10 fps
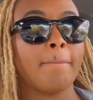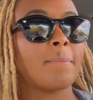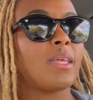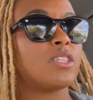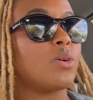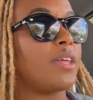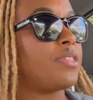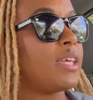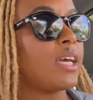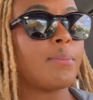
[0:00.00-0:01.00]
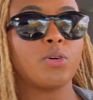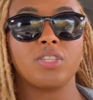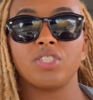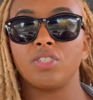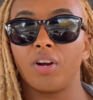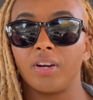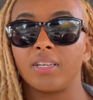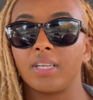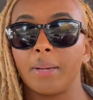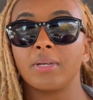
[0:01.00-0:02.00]
So I think I'm going
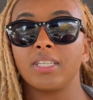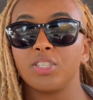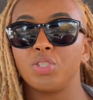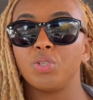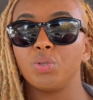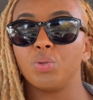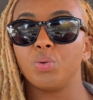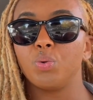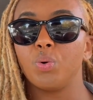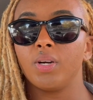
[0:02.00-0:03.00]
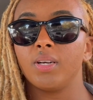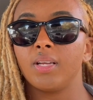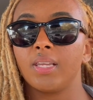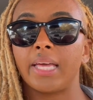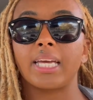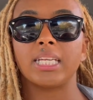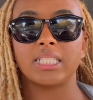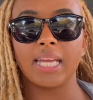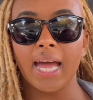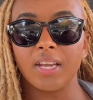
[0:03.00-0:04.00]
to do like a
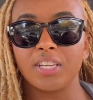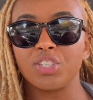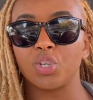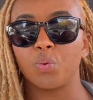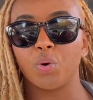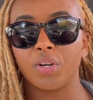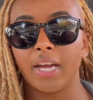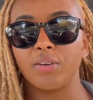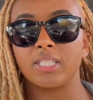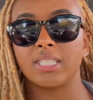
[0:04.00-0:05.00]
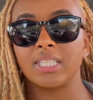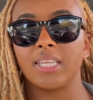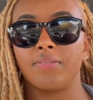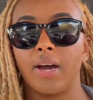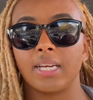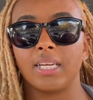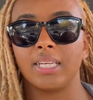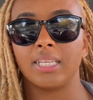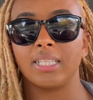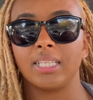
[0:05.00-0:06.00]
challenge or workout to see if I can
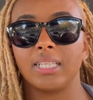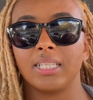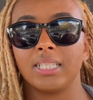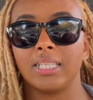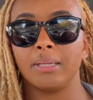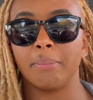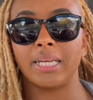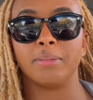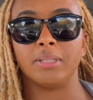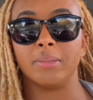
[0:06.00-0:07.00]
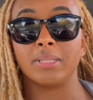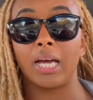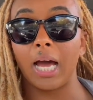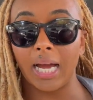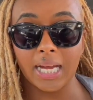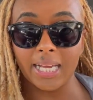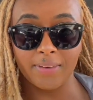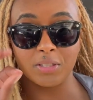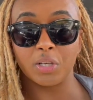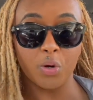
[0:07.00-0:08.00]
get my hip dips. Now I have
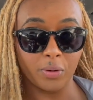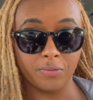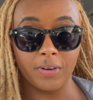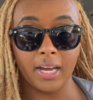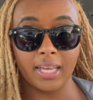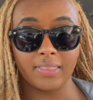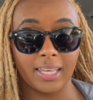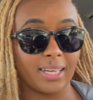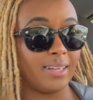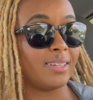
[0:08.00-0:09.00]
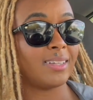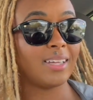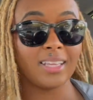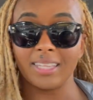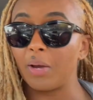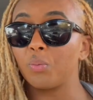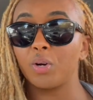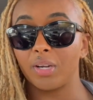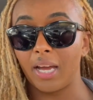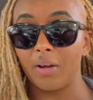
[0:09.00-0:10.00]
to go and find that
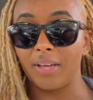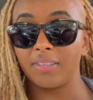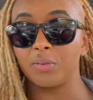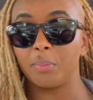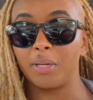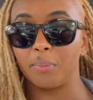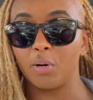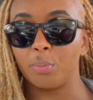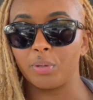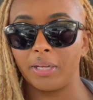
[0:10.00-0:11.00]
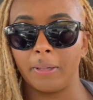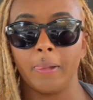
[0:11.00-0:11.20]
workout I think will be appropriate,